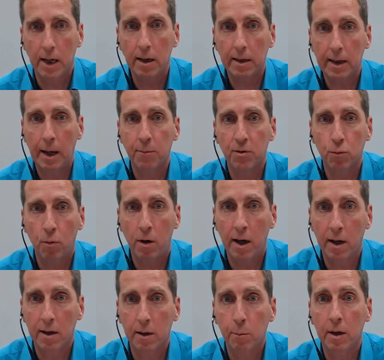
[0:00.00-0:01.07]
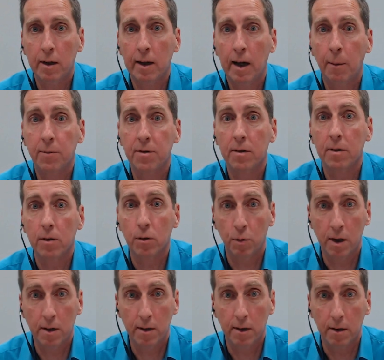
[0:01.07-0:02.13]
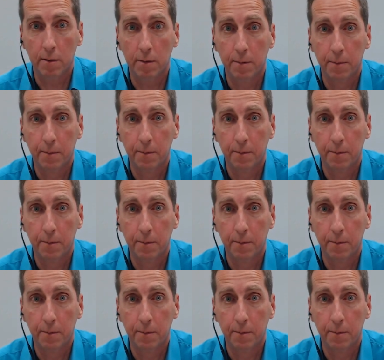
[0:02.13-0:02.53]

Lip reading: 10 times 1 becomes 20.